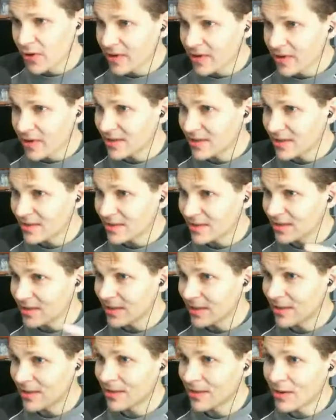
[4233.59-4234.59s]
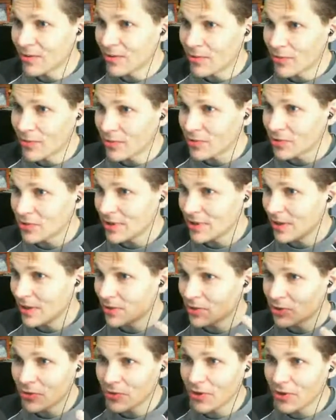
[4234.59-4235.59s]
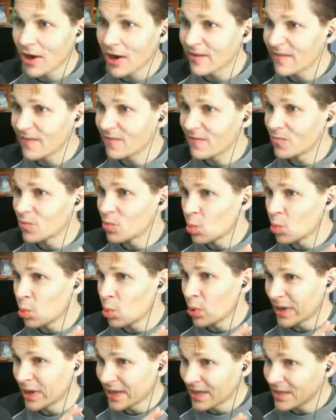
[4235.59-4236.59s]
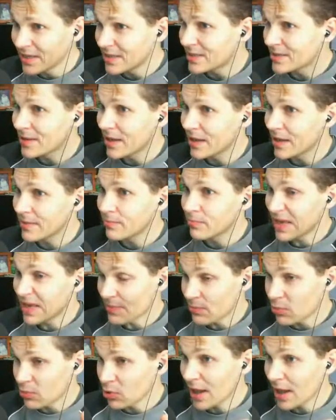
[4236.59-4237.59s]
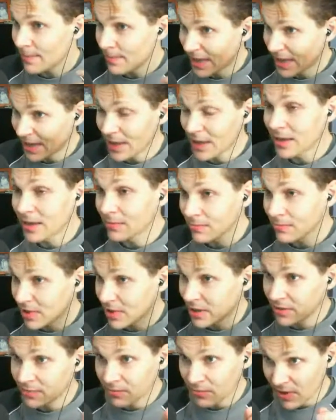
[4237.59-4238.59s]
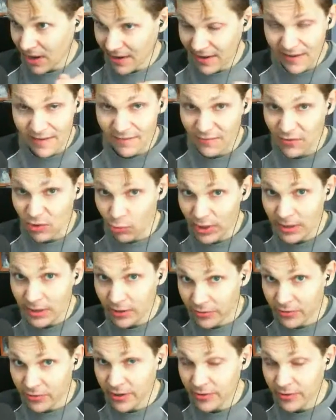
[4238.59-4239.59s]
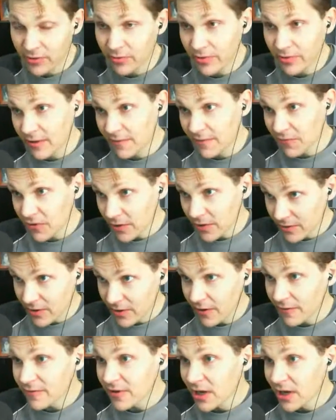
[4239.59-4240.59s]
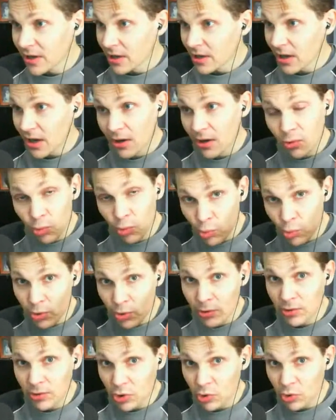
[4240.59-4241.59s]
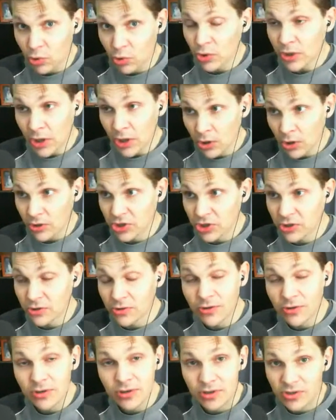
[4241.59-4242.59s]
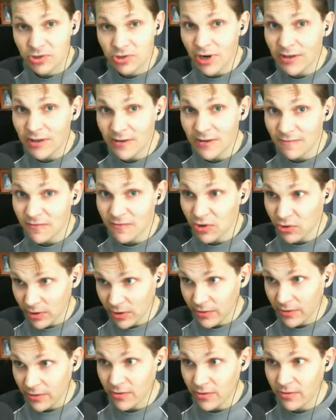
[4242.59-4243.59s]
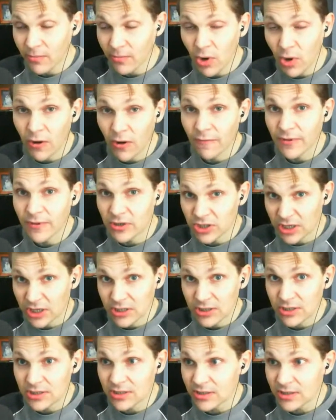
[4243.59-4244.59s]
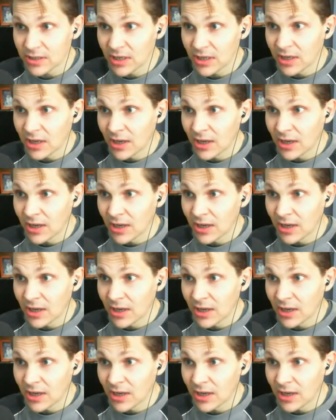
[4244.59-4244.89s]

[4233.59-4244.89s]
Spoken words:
said, it's just kind of weird that people are making, and if you read these threads, you'll see it for yourself, good, logical, constructive criticism of the changes,